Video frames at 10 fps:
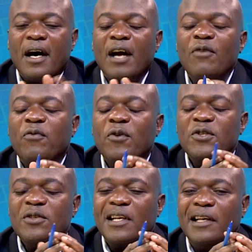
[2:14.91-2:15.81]

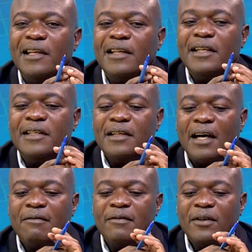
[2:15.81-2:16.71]
Unfortunately, they
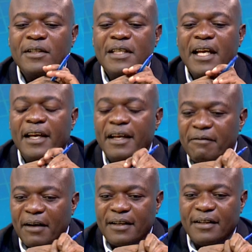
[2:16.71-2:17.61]
have not
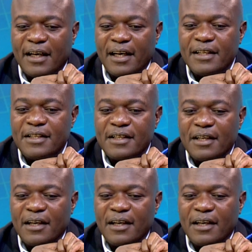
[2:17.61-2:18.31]
delivered that.